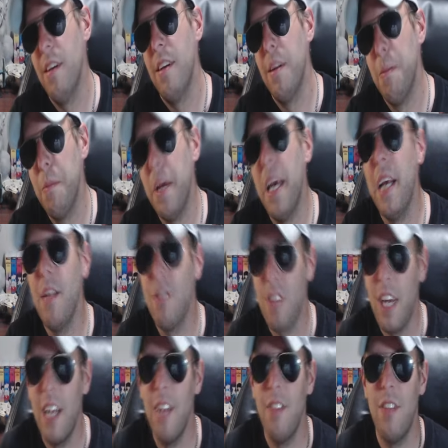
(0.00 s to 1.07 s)
Man's
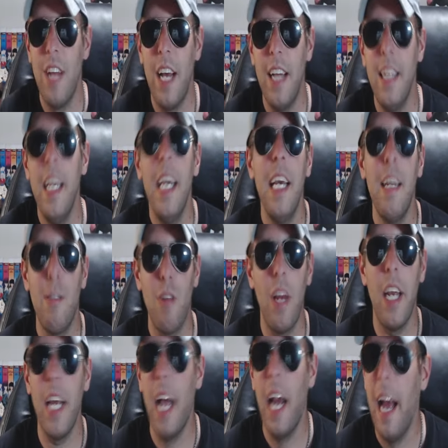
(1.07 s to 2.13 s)
got his talent. It's
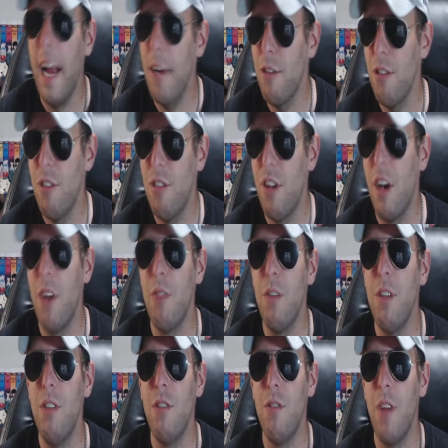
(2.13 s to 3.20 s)
like, I actually saw a
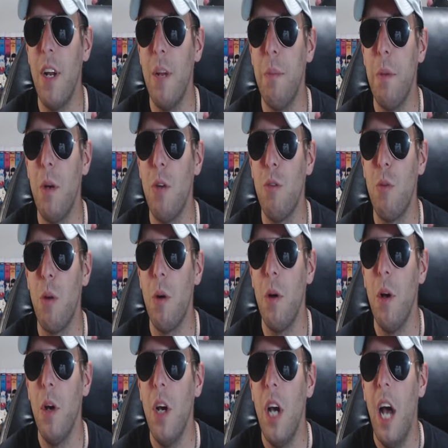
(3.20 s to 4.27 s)
recent Reddit post where
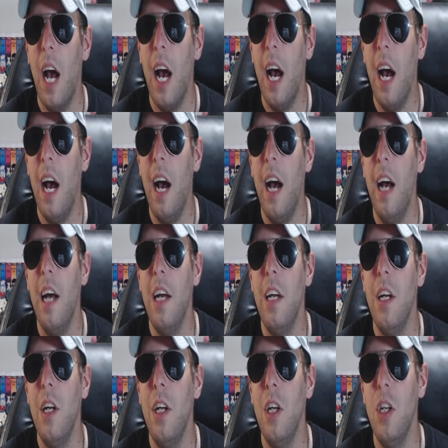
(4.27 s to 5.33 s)

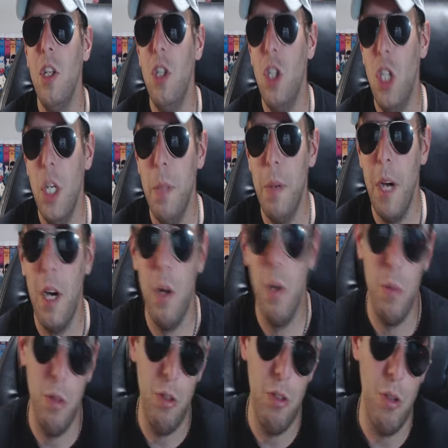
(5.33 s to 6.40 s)
Chiba
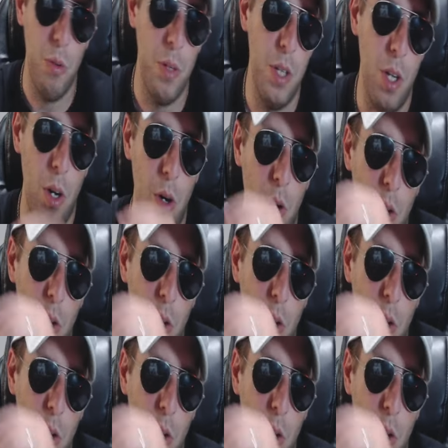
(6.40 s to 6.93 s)
was doing the whole,